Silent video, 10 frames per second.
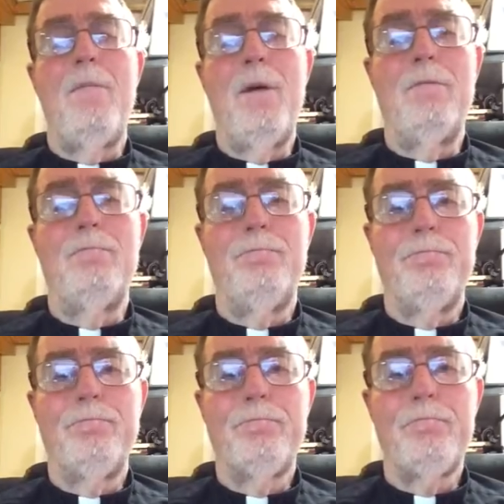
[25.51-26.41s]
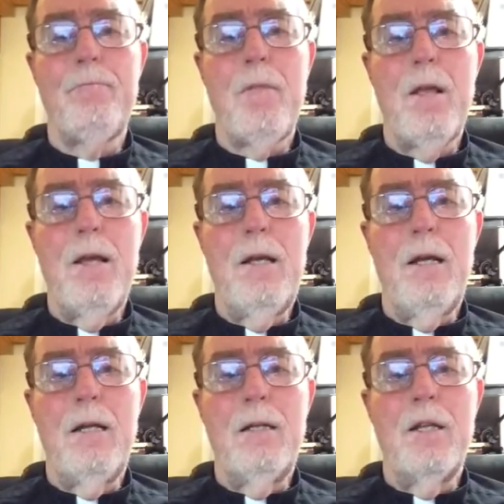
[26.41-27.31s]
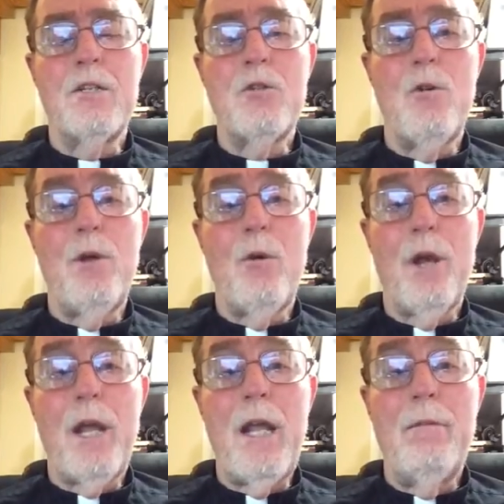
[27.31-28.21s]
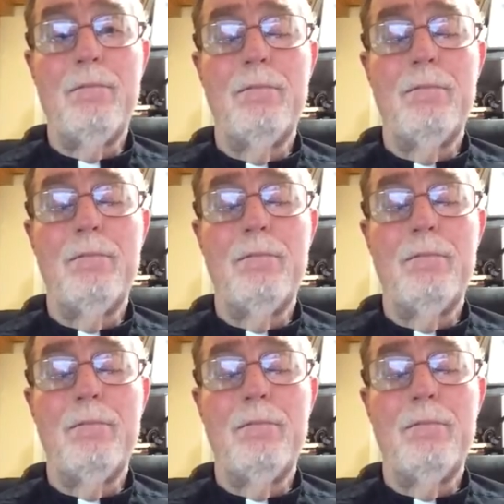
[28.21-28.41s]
Amen. This is going to be a quickie.